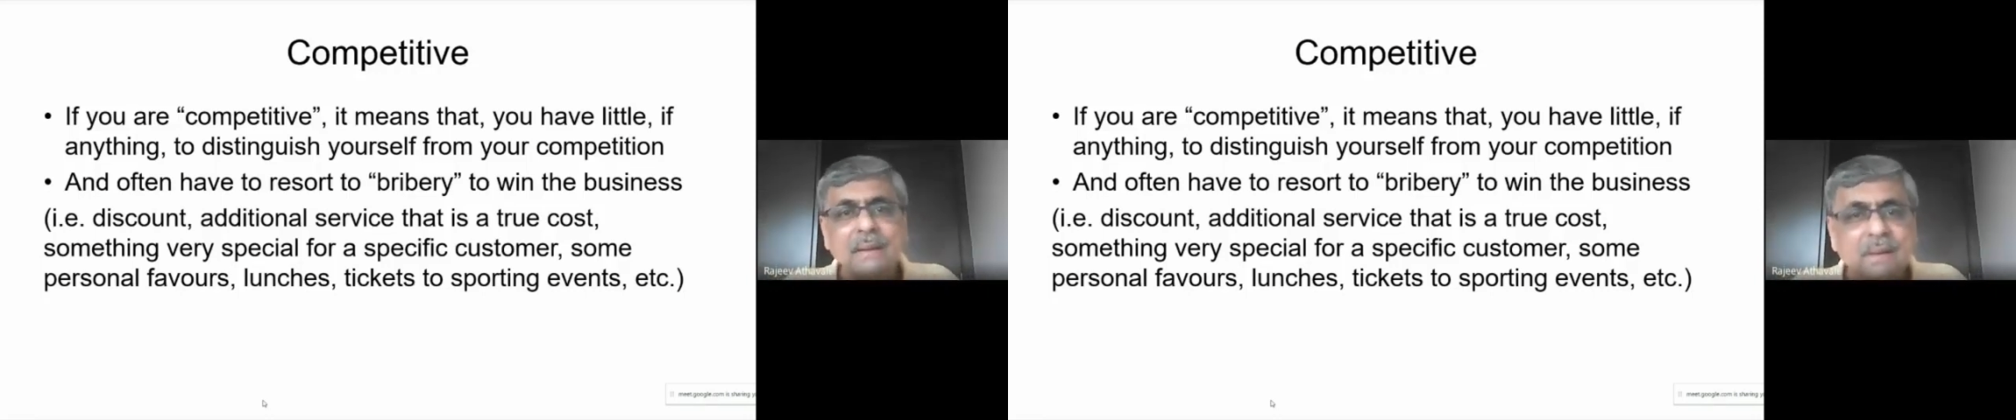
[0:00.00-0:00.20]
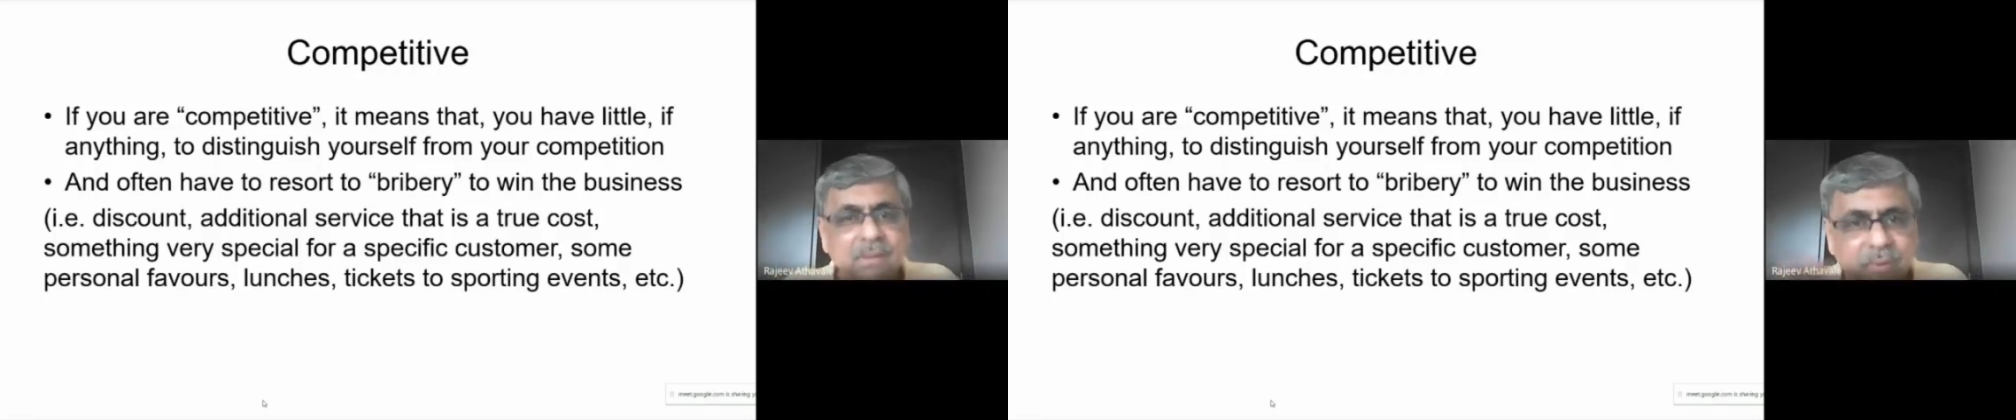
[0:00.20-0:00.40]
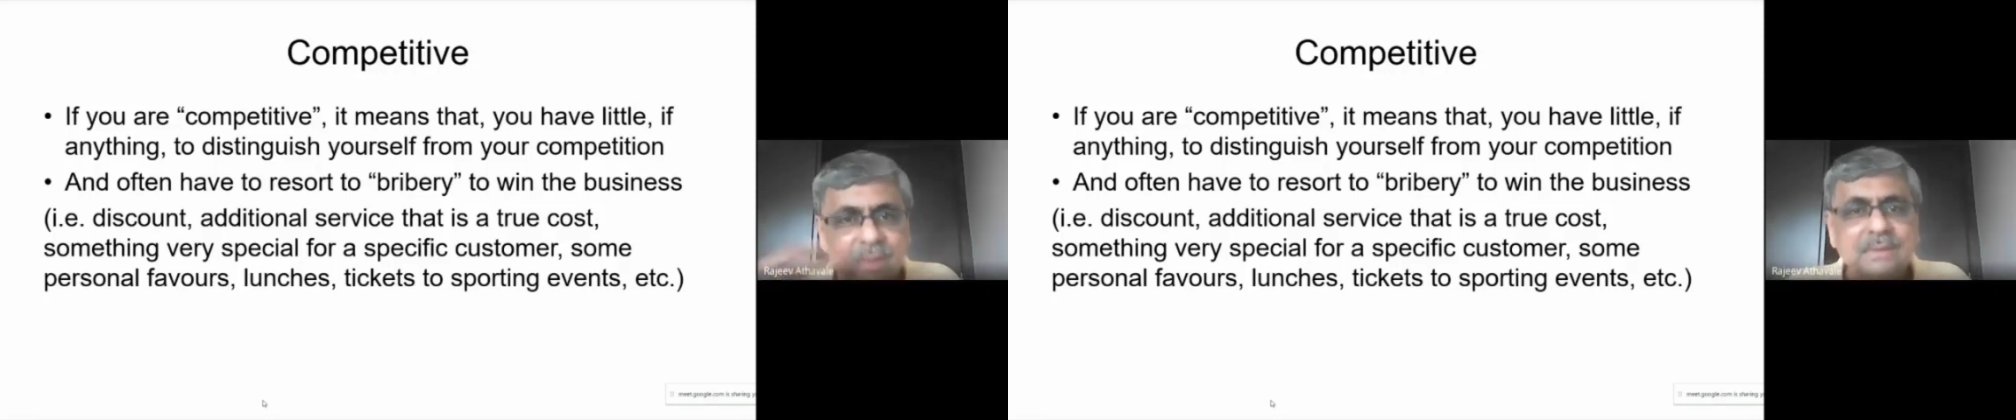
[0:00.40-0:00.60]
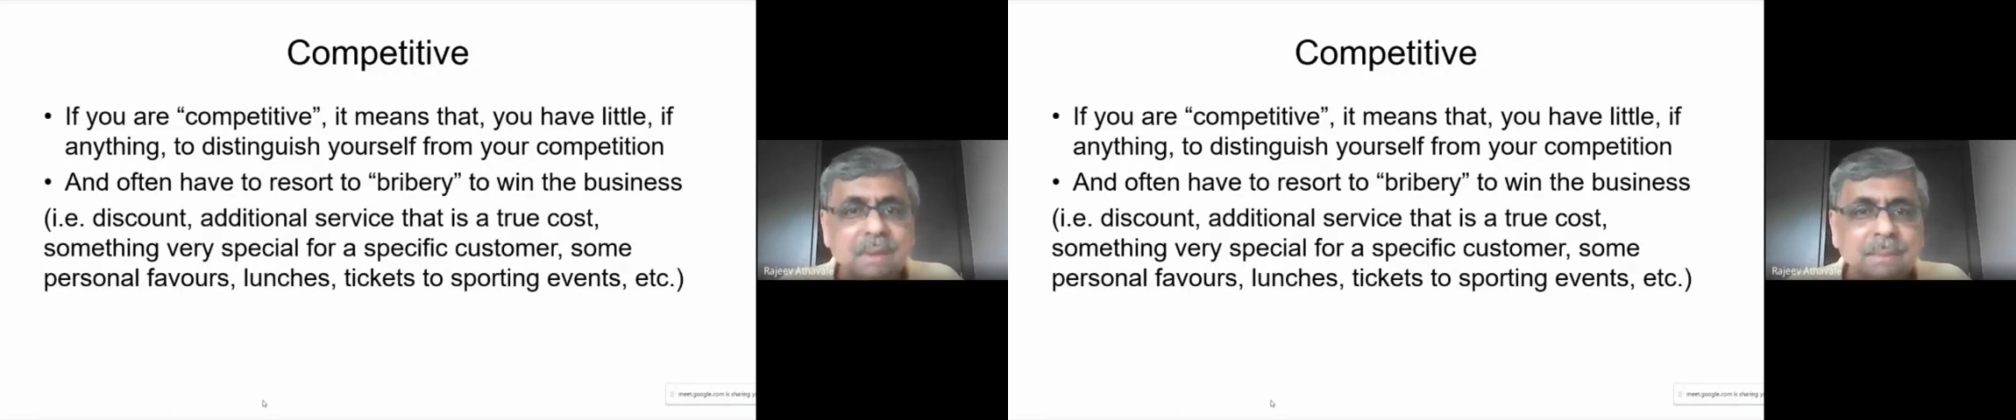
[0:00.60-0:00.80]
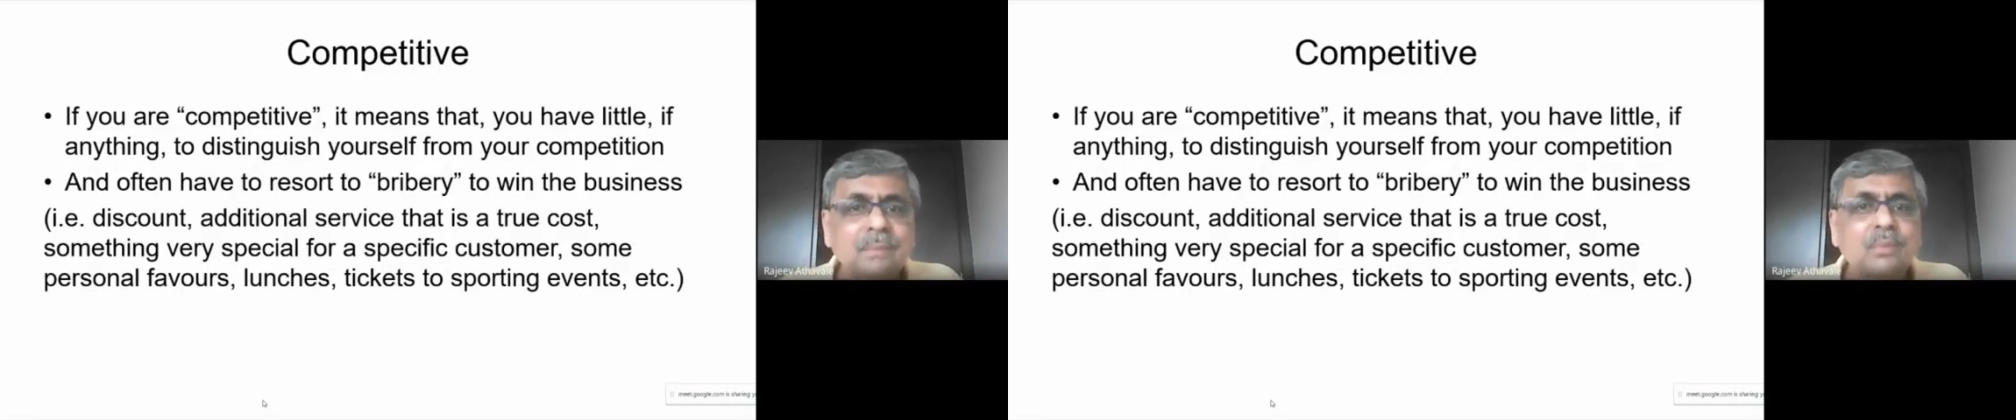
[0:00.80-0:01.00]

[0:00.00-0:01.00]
influence him